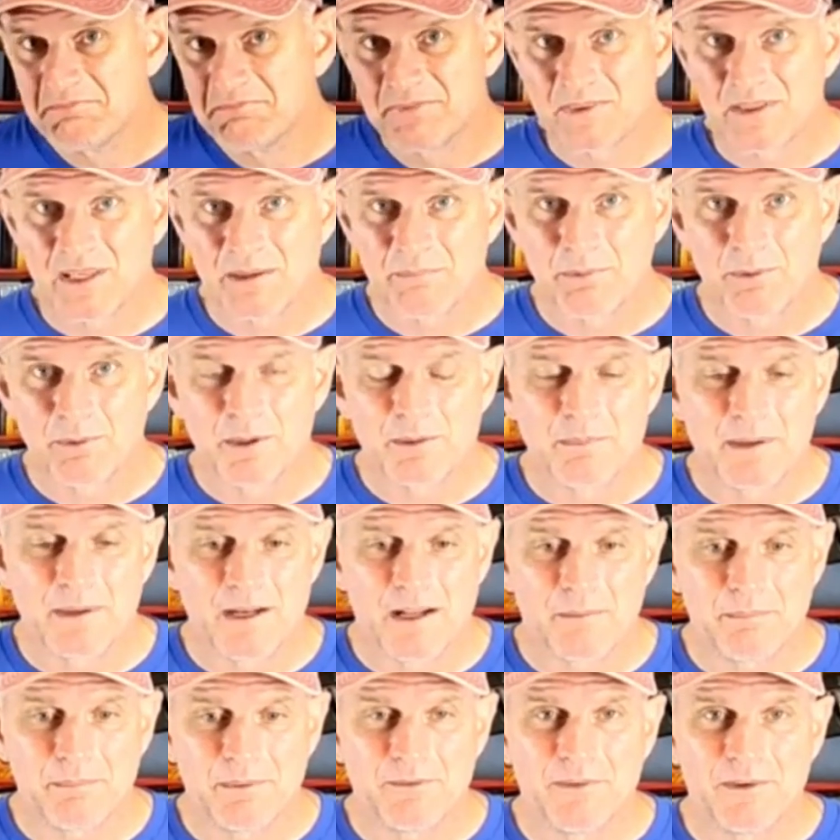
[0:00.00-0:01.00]
Skateboarding may
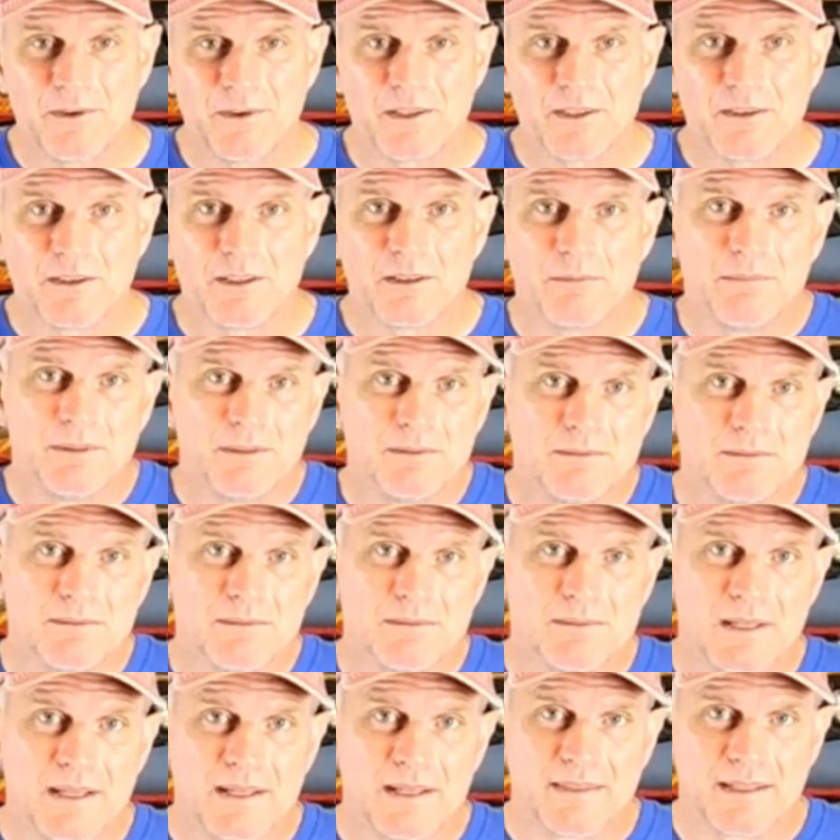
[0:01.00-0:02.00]
not be very good, but
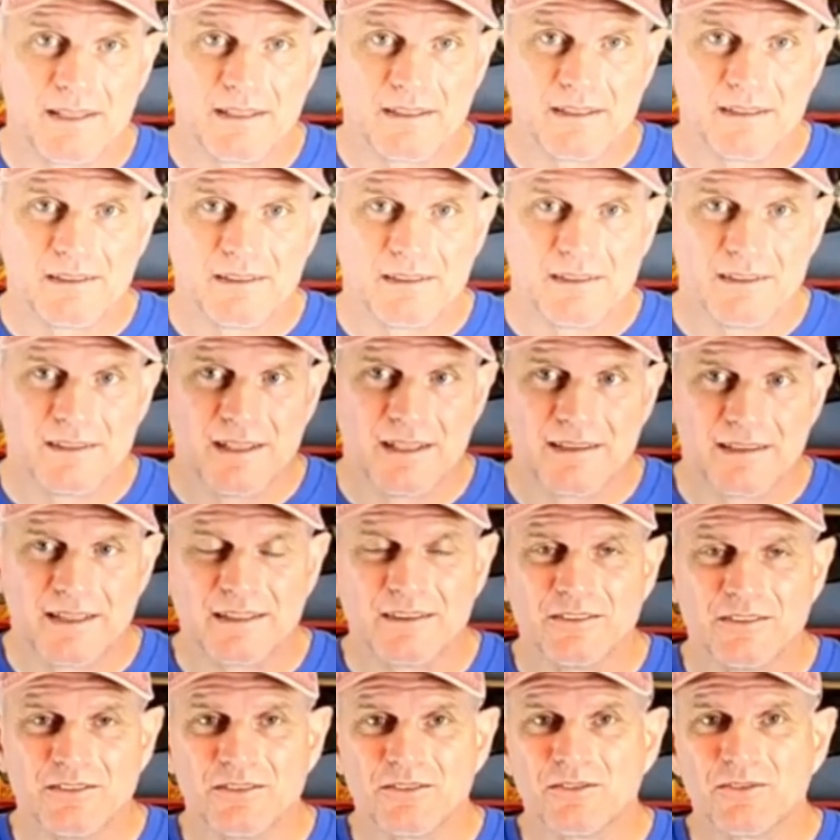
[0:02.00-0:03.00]
I think I
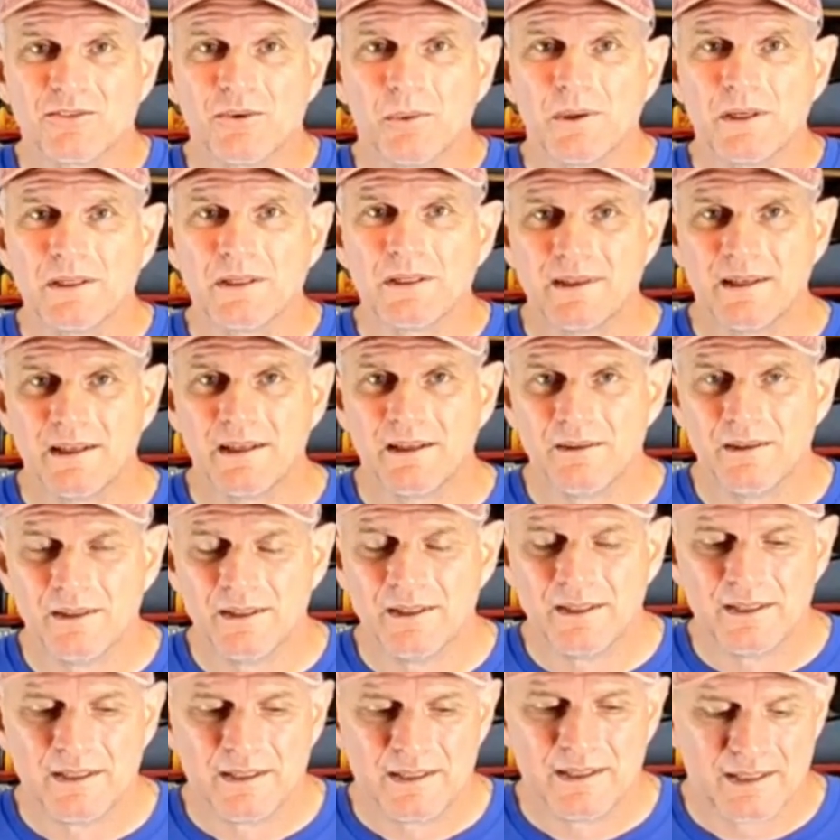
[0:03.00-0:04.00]
think there's a story to tell,
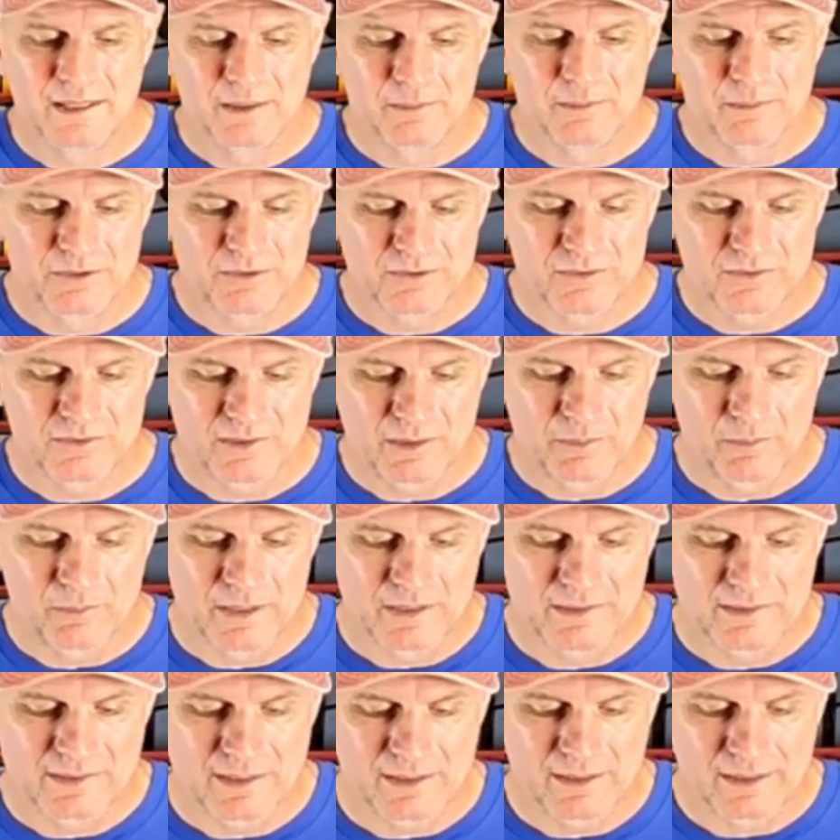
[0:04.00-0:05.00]
and I want
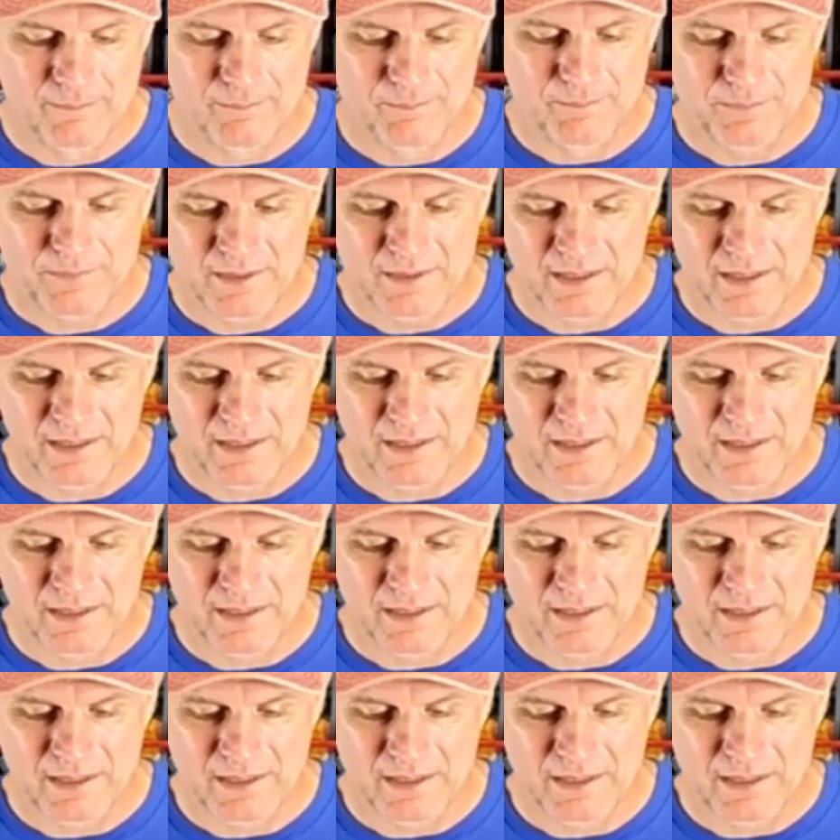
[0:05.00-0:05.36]
to tell it.